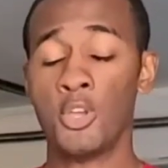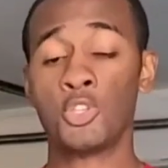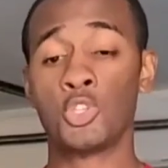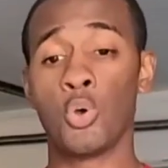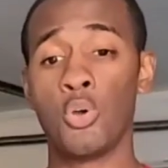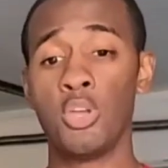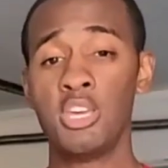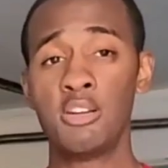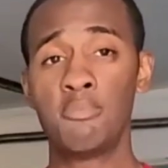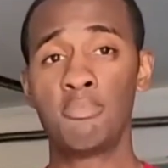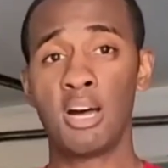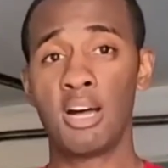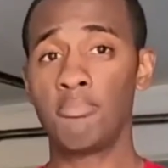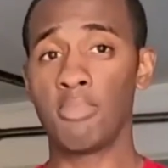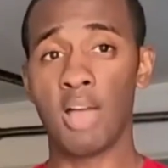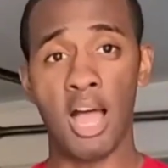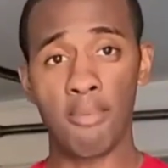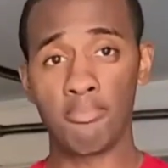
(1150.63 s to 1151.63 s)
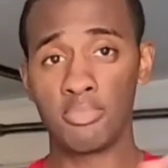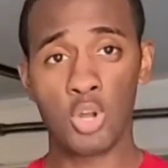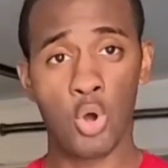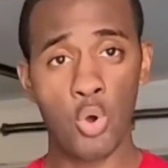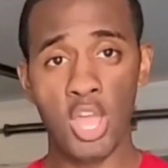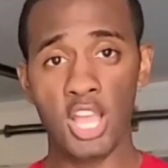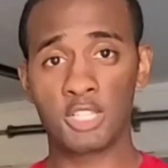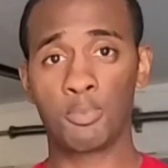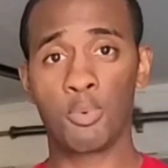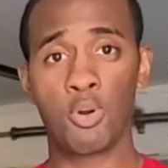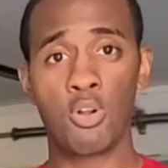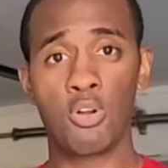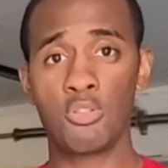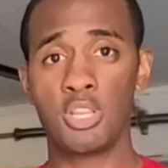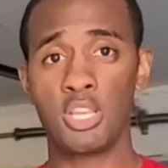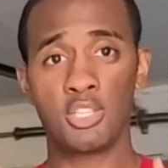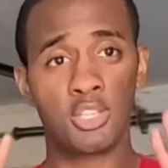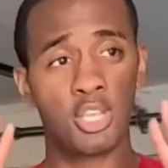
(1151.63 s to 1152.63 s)
So hit them up. I'm no expert
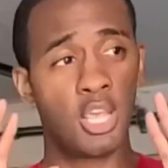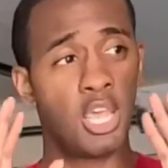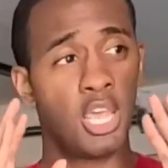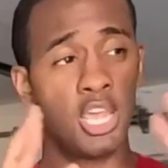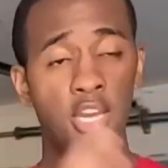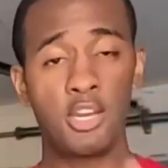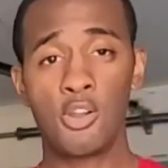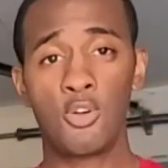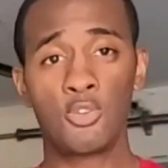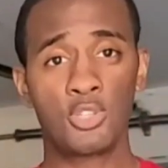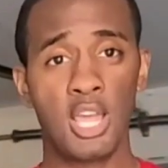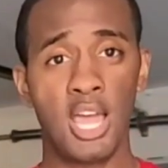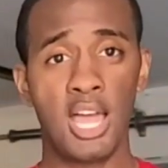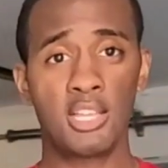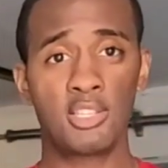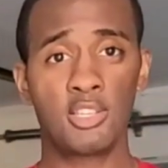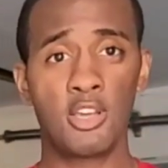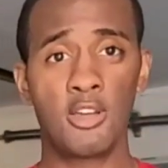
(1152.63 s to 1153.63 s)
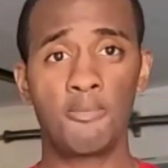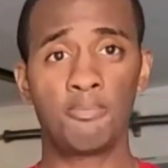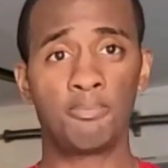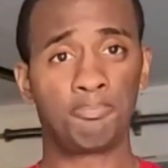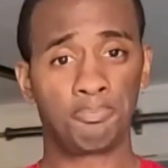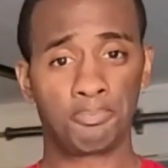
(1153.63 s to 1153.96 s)
on this. Hit those guys up.